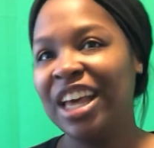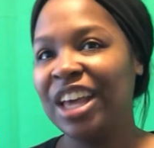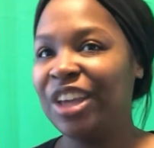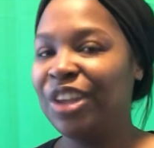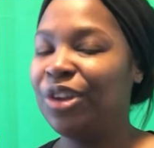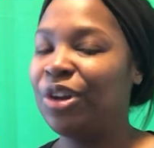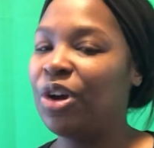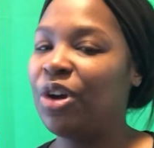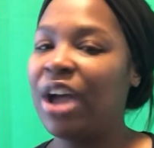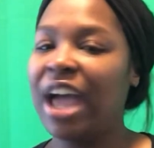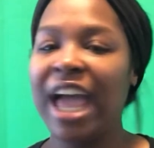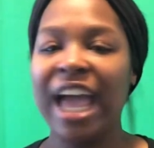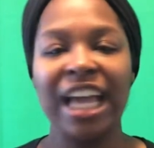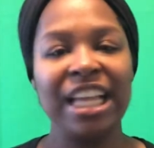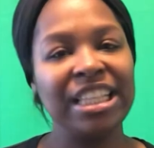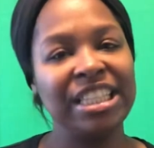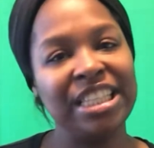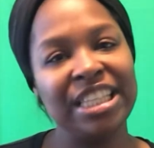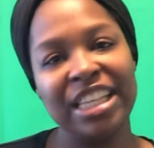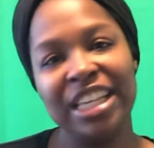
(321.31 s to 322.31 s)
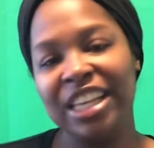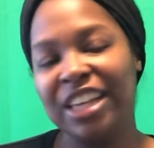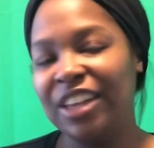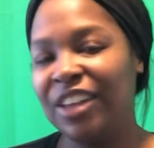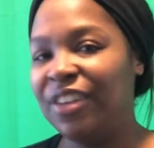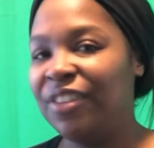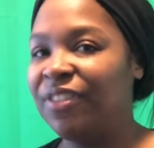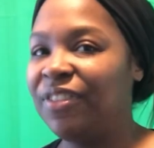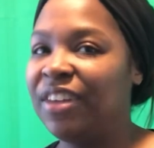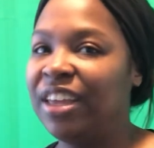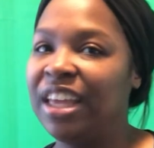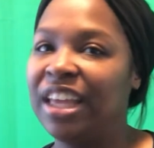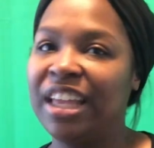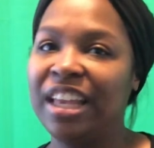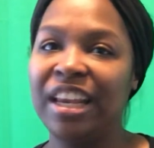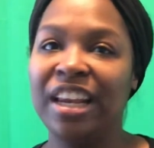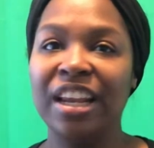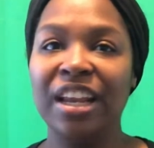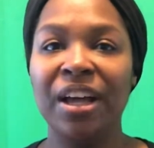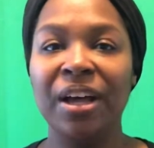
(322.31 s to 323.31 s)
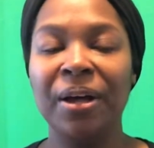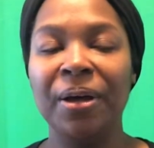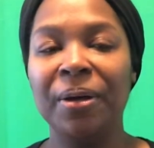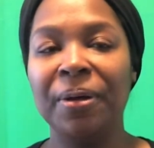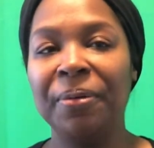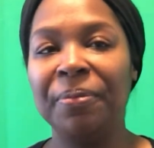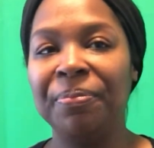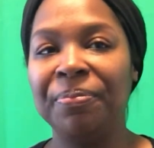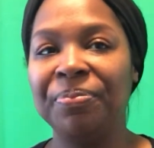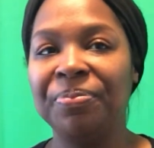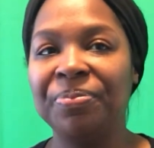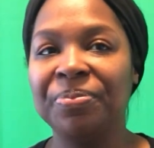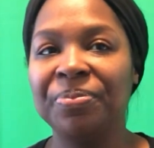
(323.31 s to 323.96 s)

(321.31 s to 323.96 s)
you know, active and, um,